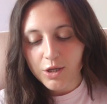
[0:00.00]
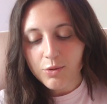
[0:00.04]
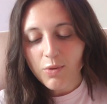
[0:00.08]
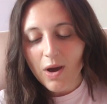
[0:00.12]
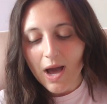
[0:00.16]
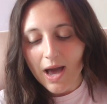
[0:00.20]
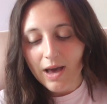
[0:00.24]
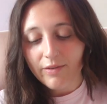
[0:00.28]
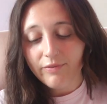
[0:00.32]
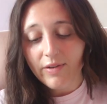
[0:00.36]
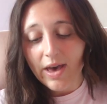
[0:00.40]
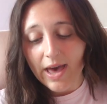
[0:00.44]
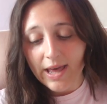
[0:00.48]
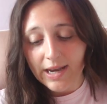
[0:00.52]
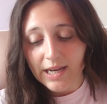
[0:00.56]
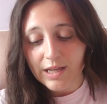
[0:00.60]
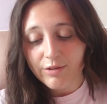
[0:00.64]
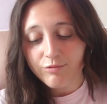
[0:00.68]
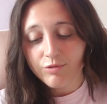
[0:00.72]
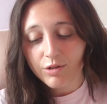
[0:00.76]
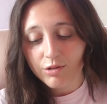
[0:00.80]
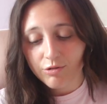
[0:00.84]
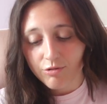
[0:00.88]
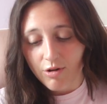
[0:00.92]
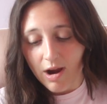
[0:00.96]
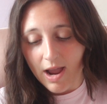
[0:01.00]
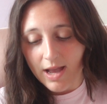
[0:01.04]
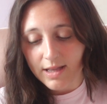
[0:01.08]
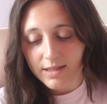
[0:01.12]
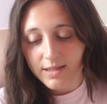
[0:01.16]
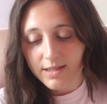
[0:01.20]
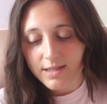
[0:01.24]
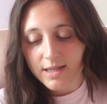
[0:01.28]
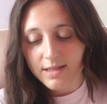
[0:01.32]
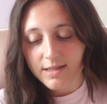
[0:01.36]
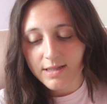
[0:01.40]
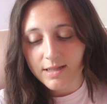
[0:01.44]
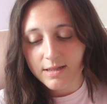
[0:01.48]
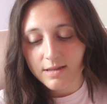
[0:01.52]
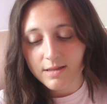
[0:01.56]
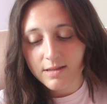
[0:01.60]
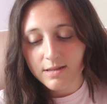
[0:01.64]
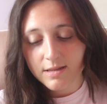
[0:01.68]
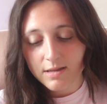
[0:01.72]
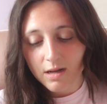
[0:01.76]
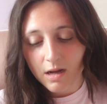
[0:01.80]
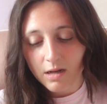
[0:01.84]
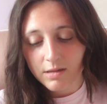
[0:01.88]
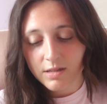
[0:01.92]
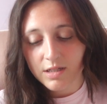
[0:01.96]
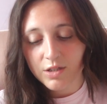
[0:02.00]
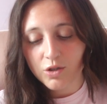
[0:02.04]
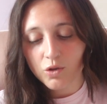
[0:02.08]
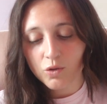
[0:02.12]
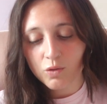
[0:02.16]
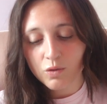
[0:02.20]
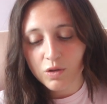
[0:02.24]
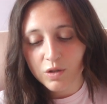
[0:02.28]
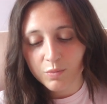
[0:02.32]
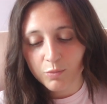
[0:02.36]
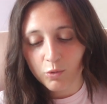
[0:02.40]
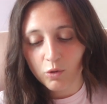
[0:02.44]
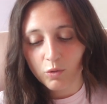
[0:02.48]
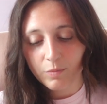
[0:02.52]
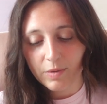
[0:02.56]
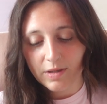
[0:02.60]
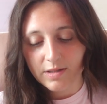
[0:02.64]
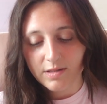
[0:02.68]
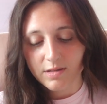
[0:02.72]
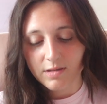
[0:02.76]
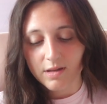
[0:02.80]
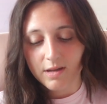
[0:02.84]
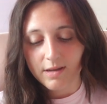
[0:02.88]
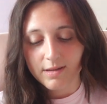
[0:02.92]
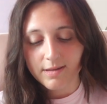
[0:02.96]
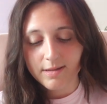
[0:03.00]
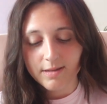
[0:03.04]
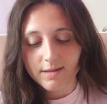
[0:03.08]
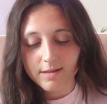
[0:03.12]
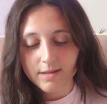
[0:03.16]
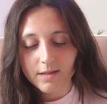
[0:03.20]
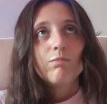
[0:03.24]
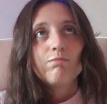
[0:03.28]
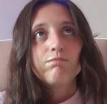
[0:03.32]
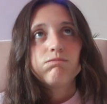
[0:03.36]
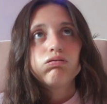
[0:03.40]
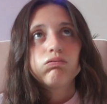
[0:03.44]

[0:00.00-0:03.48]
you have any regrets since starting your small business?